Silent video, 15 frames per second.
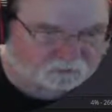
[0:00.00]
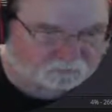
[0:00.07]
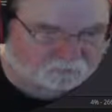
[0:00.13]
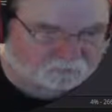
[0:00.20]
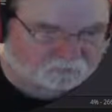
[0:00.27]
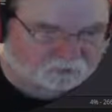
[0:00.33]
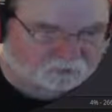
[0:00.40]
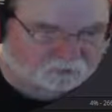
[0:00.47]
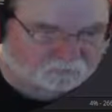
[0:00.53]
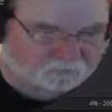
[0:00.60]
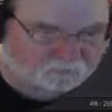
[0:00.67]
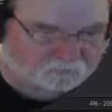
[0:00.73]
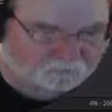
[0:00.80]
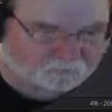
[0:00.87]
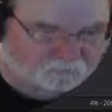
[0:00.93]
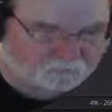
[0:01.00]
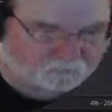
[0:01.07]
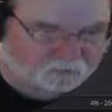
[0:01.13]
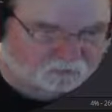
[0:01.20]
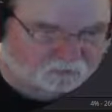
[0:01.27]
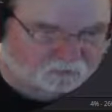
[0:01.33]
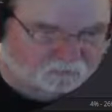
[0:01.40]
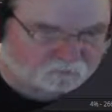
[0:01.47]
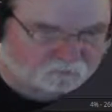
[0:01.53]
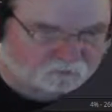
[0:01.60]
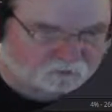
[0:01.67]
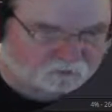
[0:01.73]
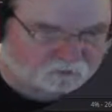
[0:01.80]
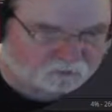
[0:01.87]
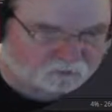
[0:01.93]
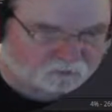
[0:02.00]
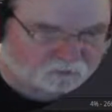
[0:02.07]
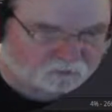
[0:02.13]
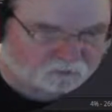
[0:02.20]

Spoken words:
I'm going to take media 1